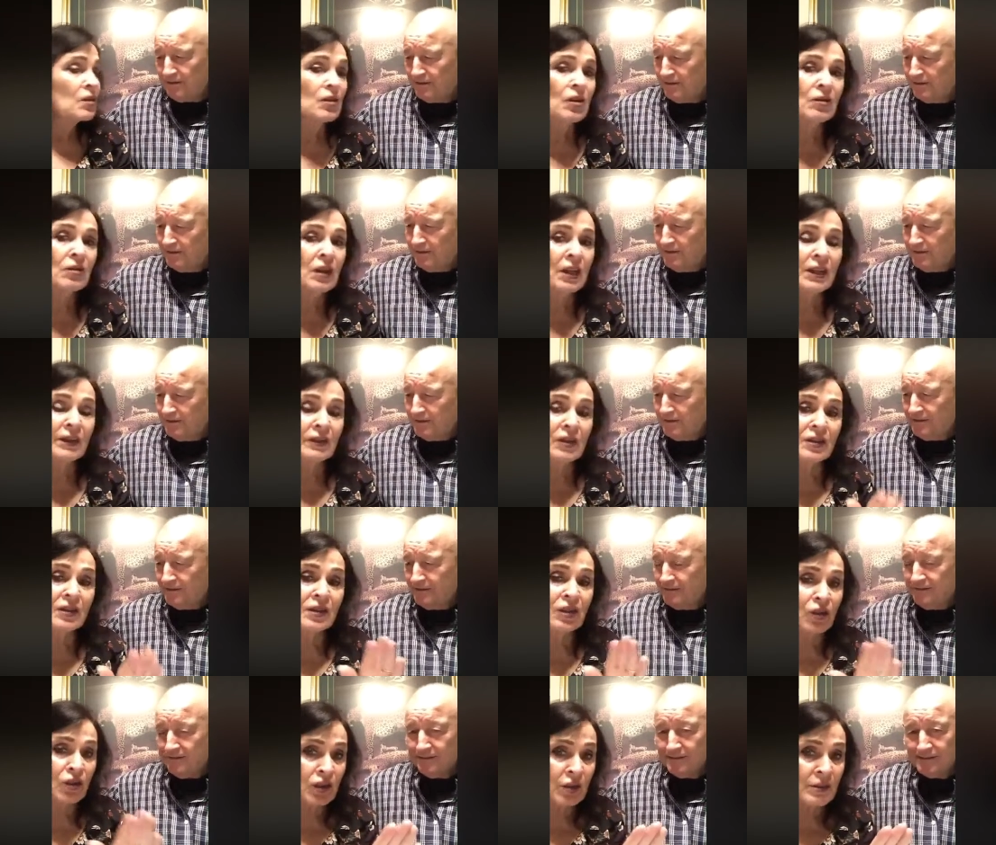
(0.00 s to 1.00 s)
Speaker 1: Don't let the
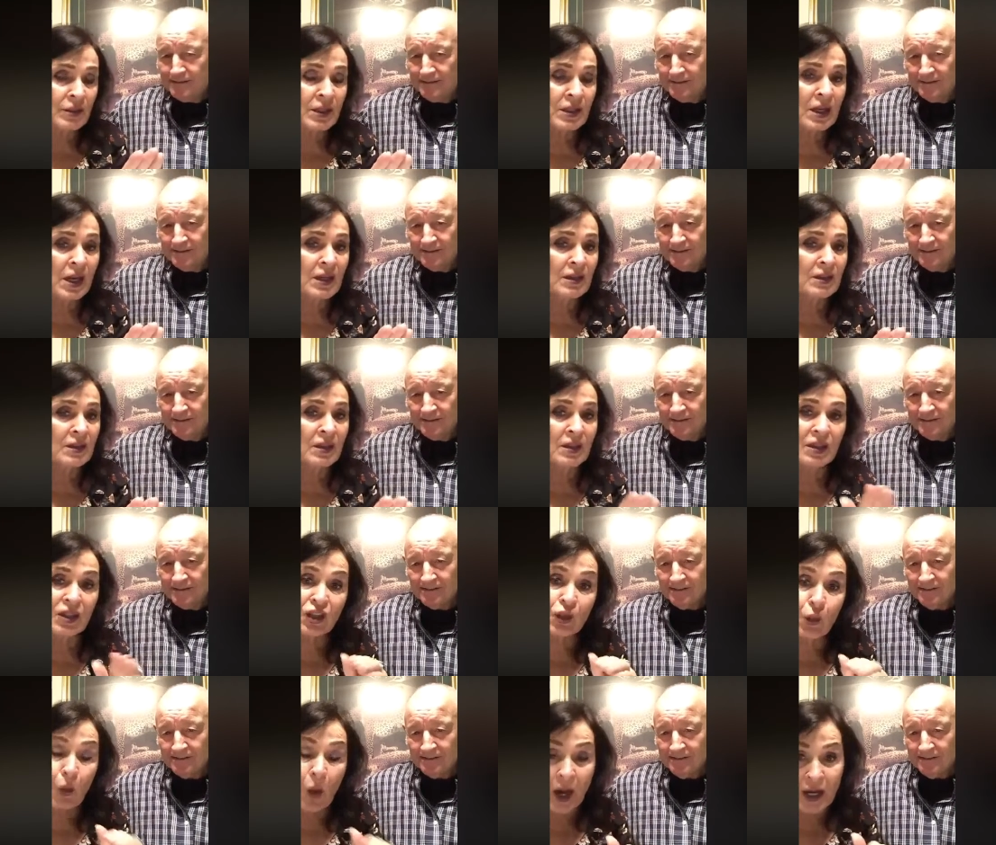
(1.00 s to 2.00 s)
circumstances
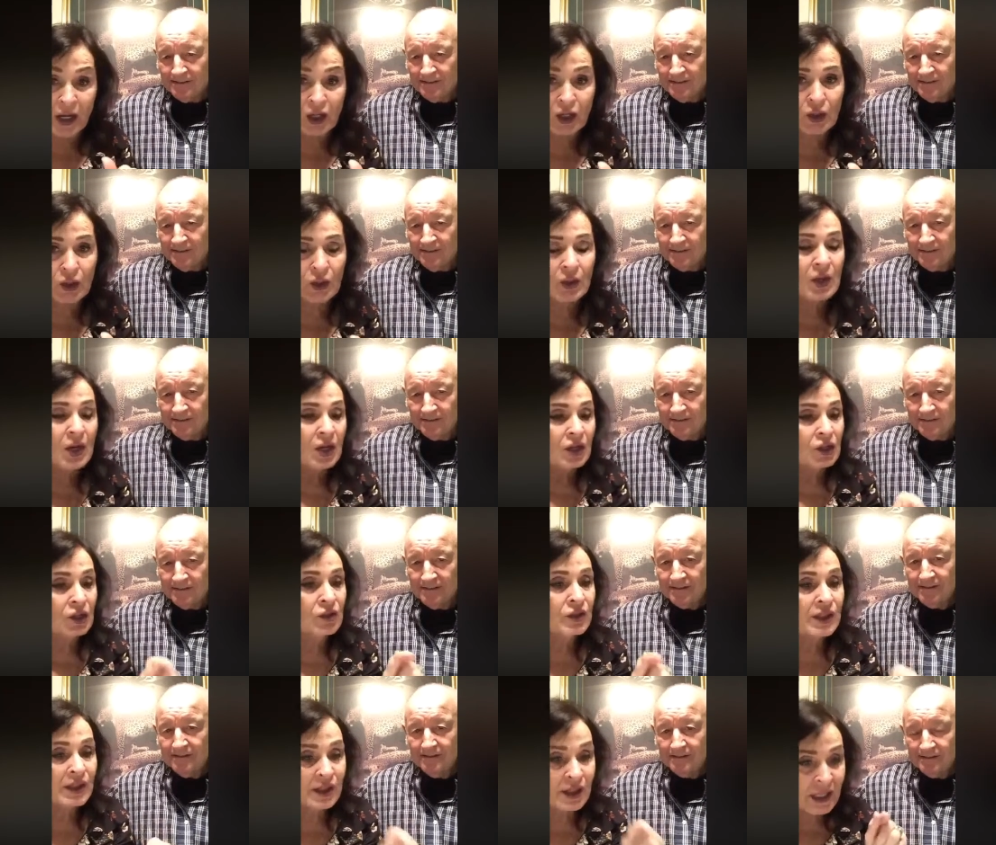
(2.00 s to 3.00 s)
sway you. You
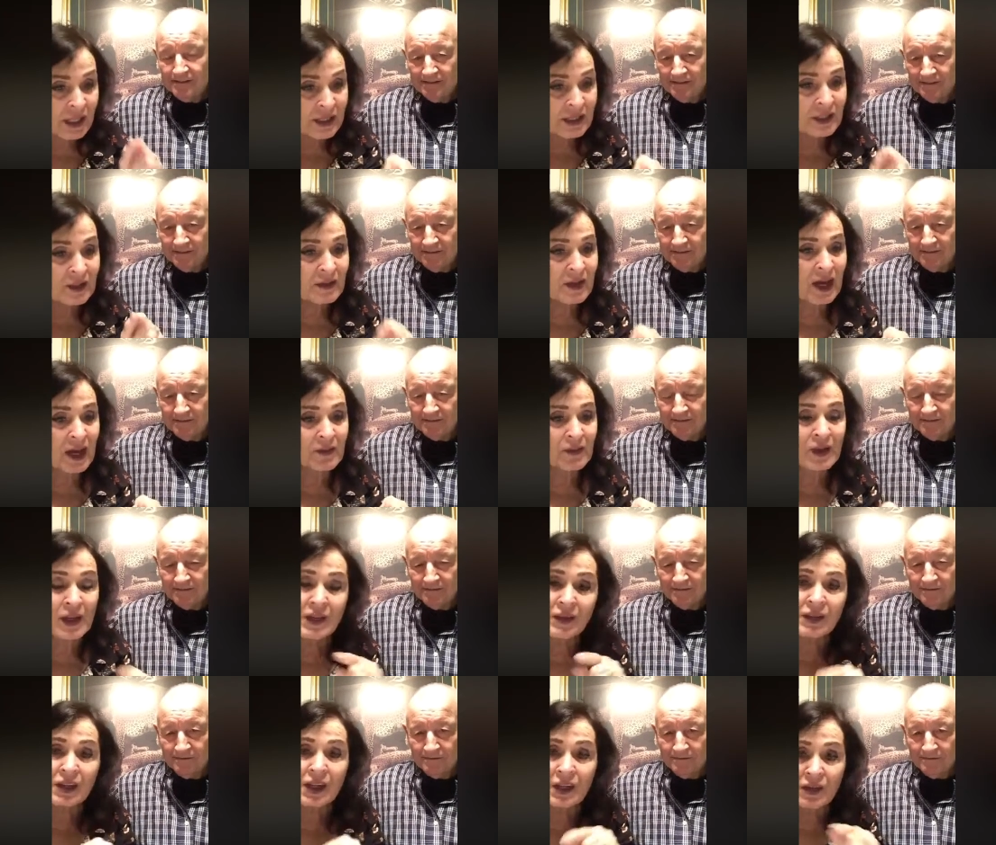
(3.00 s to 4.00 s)
yeah. stick to that.
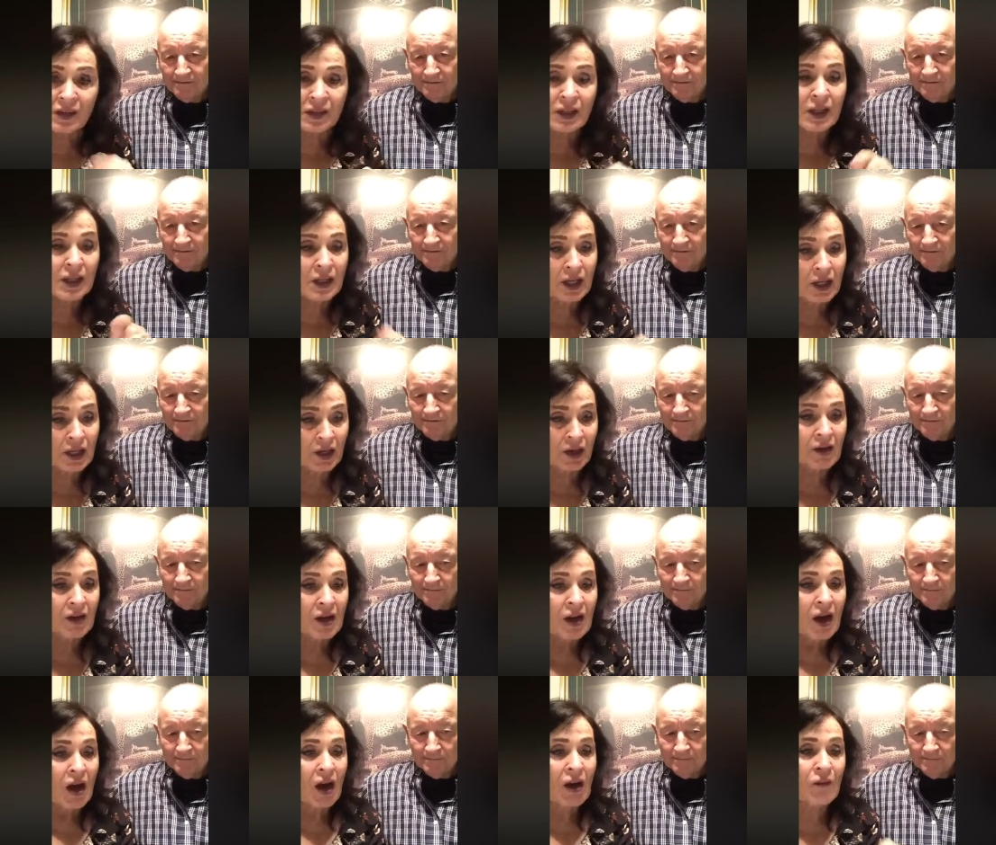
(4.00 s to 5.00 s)
This is the year
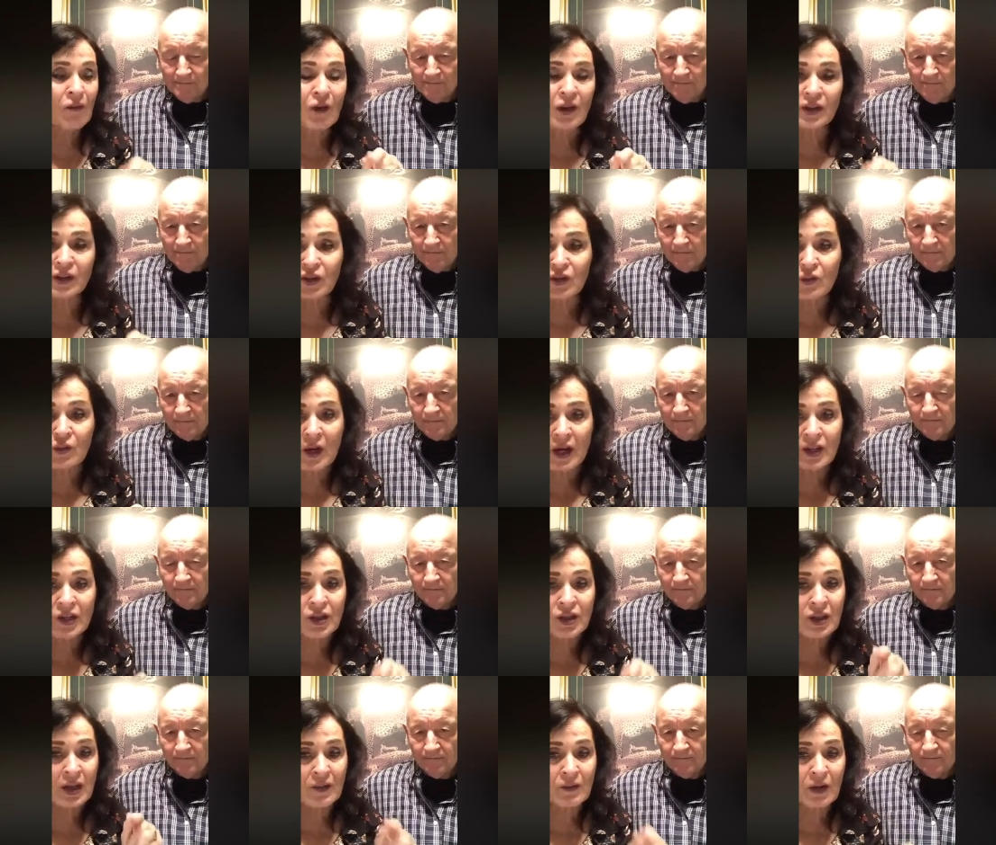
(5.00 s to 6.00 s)
of
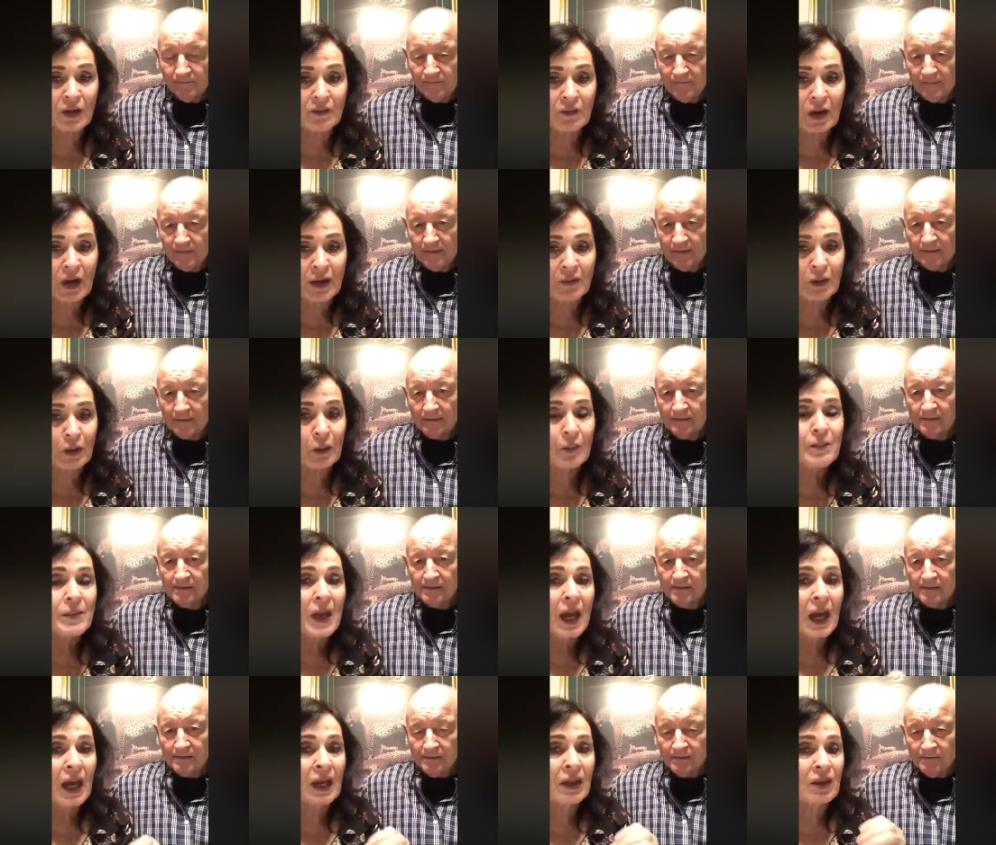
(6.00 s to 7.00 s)
restoration and revival,
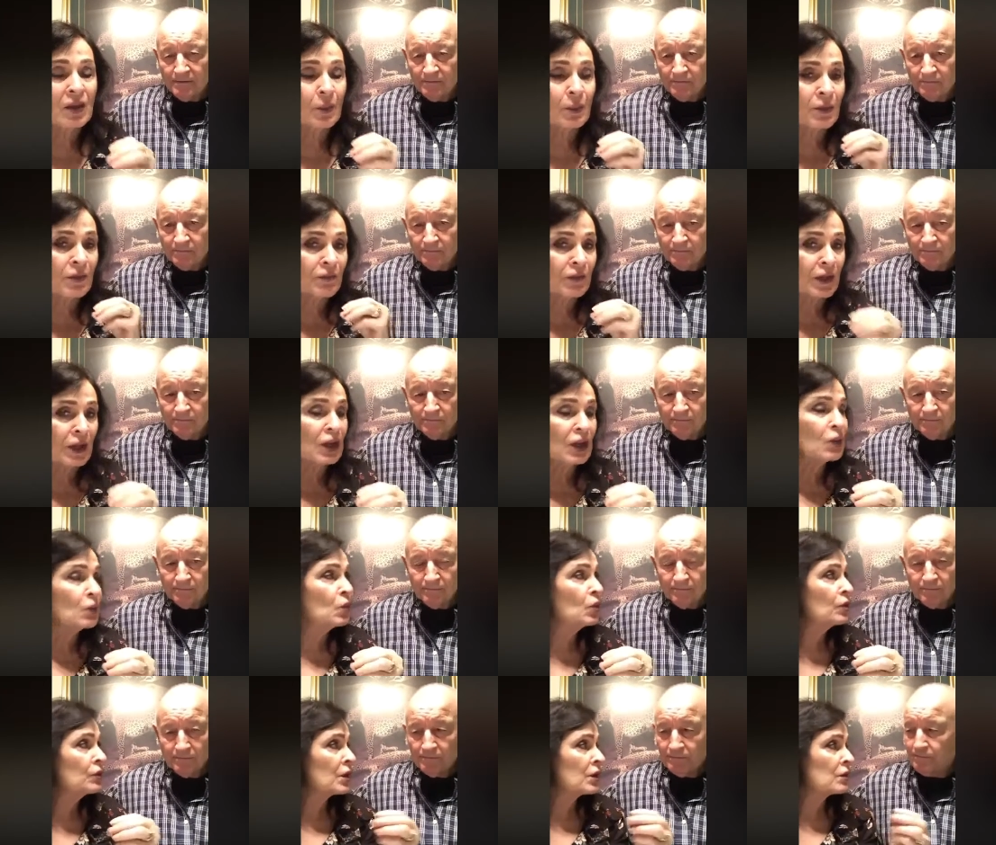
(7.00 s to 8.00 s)
and the prophetic
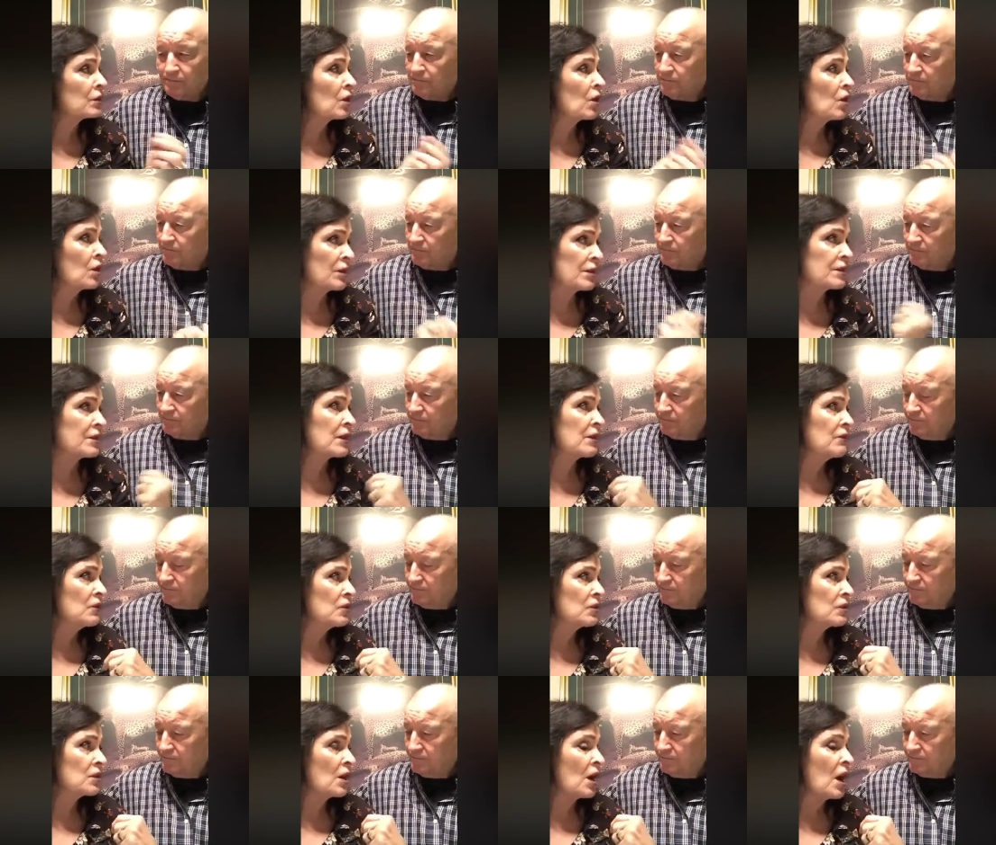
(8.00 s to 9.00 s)
word that God has given to